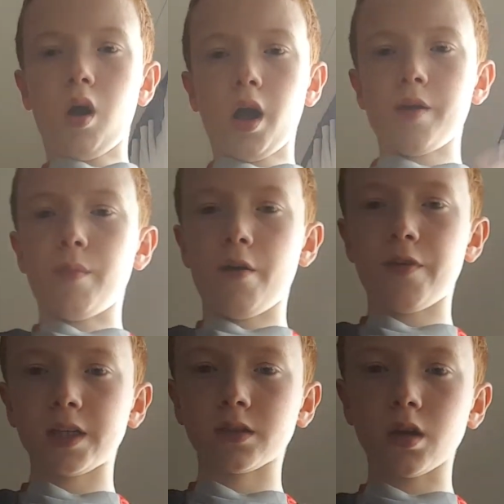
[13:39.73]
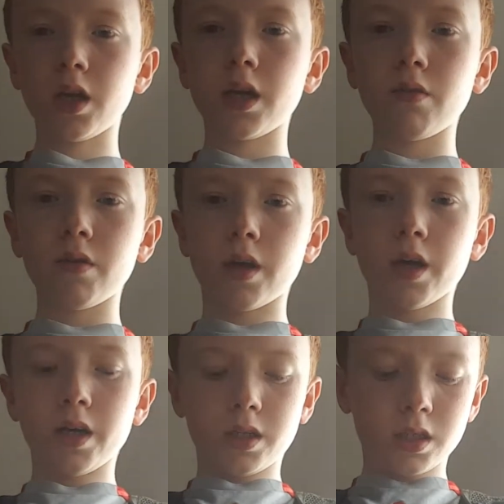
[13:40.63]
I have my vest on now,
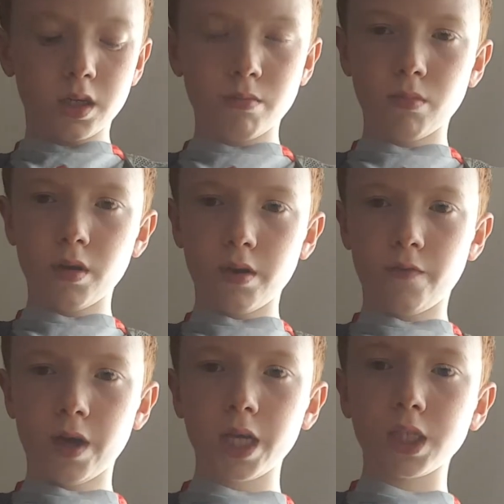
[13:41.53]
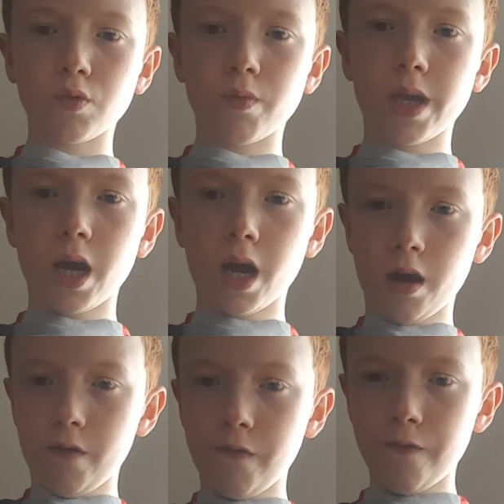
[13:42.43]
and in my vest we
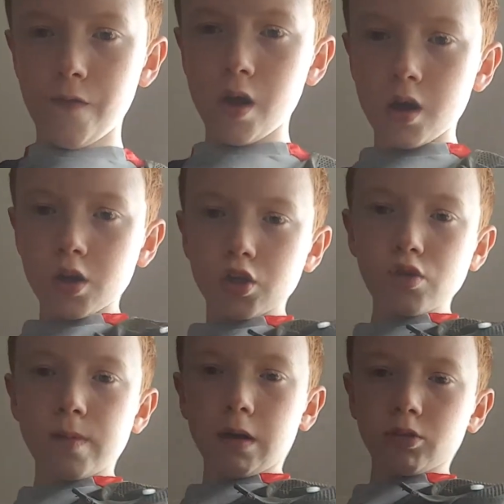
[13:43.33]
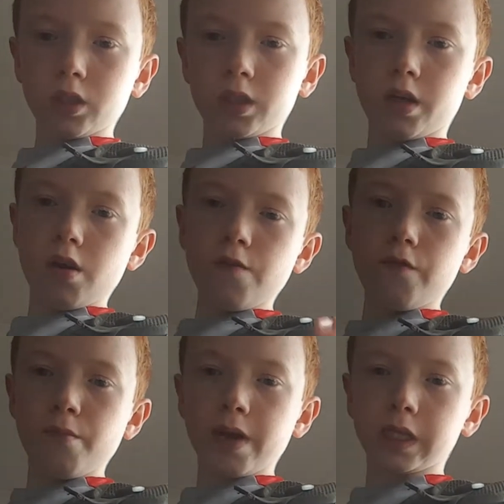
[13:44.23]
have 2 pouches here
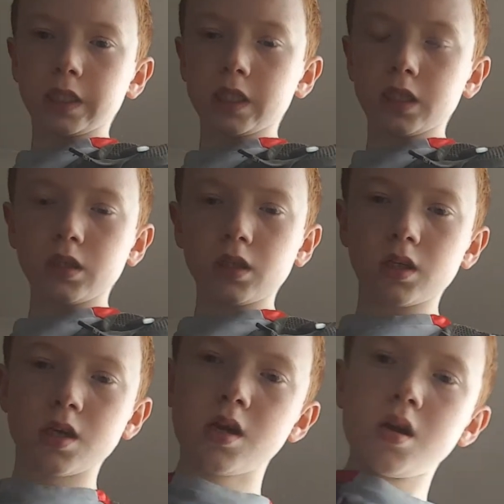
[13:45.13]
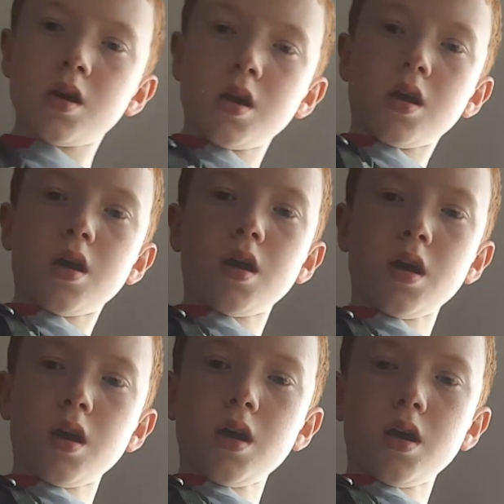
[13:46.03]
for magazines,
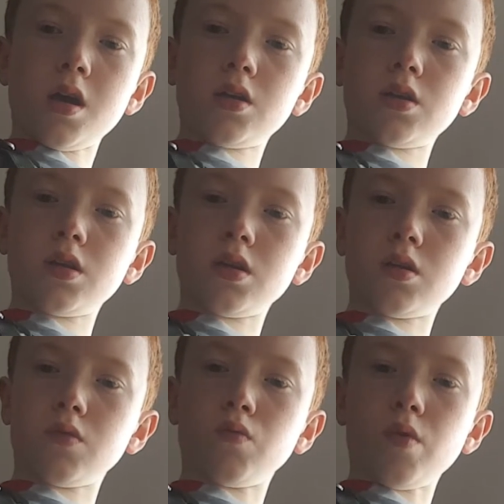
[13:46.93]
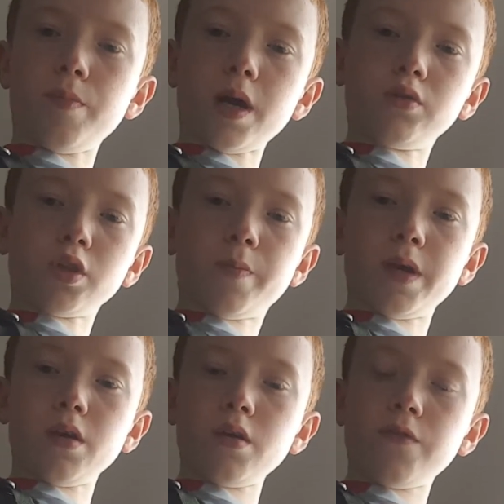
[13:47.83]
1 pouch up
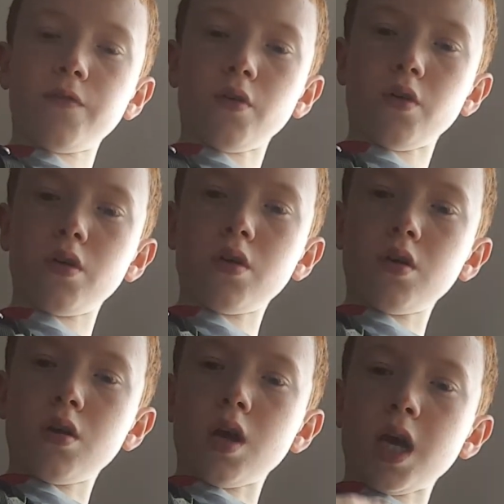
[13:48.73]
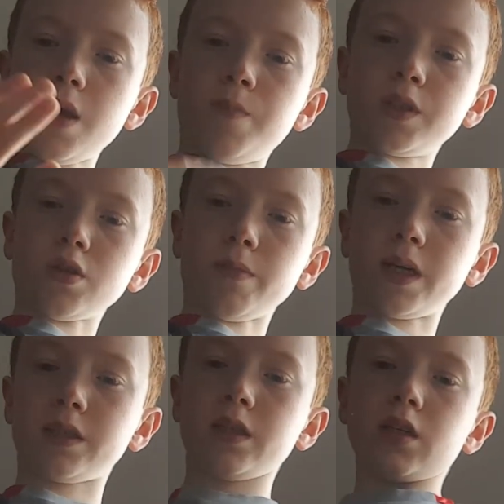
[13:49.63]
here for a pistol
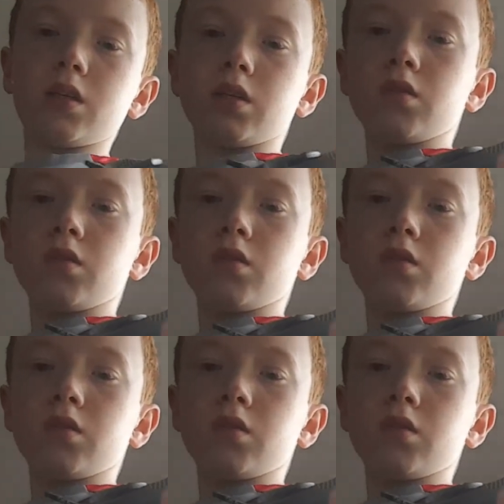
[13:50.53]
magazine.